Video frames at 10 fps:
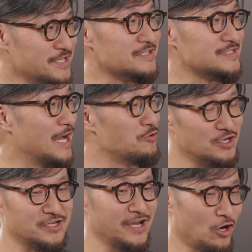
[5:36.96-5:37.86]
Yes, I
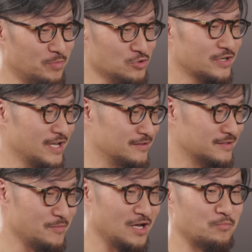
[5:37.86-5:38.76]
really hope you can
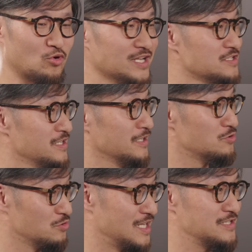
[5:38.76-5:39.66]
bring it
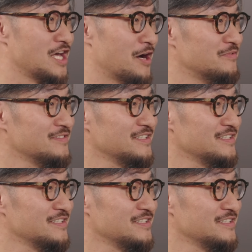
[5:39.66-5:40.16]
into desktop.